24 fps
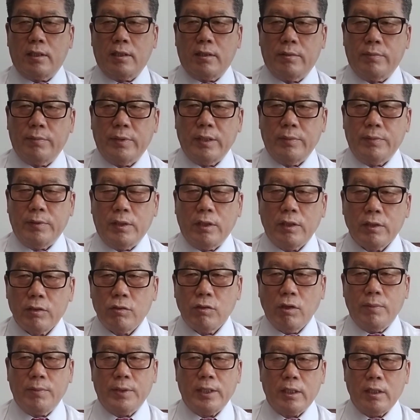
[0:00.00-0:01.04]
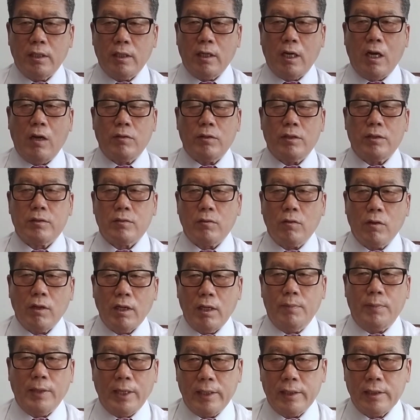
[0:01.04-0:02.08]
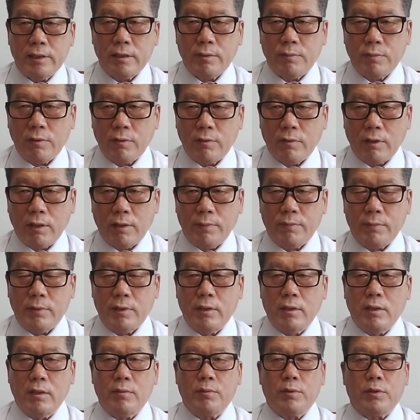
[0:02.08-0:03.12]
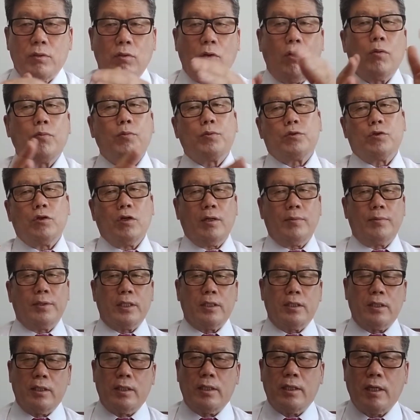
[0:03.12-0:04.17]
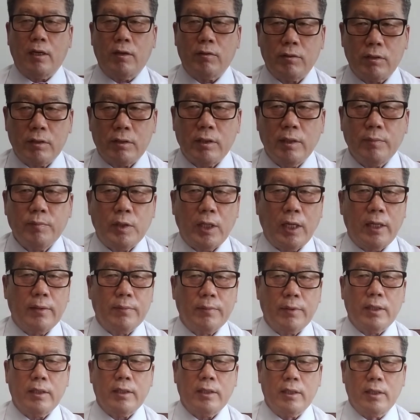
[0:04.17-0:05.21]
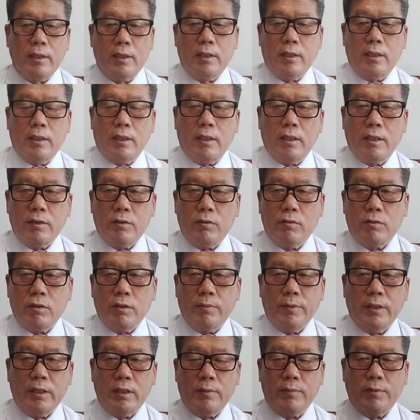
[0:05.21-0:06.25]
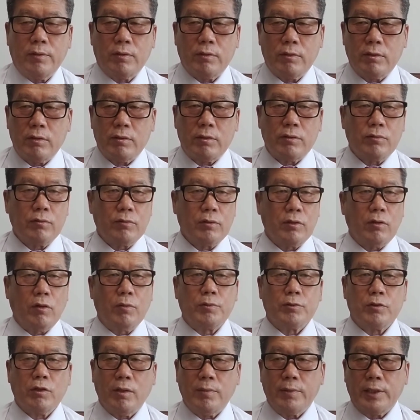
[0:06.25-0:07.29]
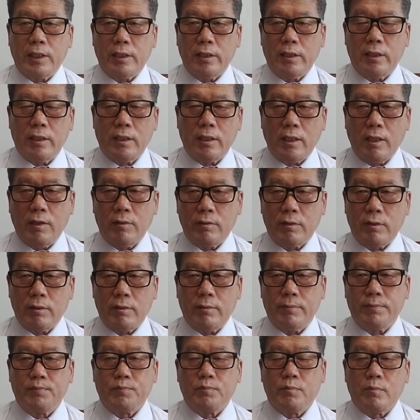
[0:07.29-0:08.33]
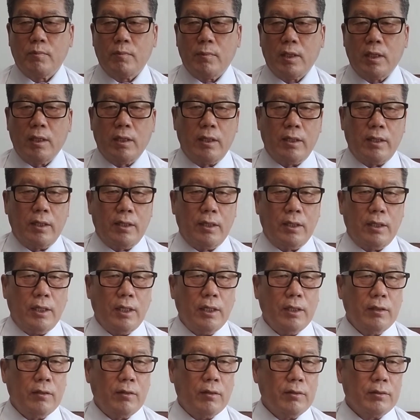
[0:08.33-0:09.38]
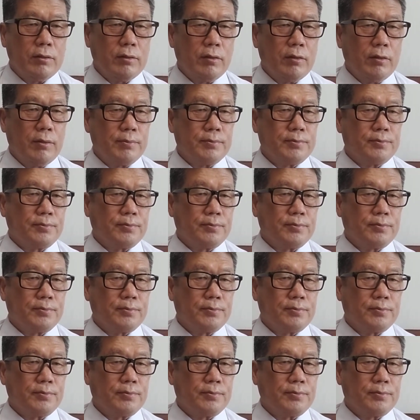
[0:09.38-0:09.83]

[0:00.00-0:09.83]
Maybe onshore banking account is local financing program, but offshore banking account sometime you demand for through the offshore banking account, and also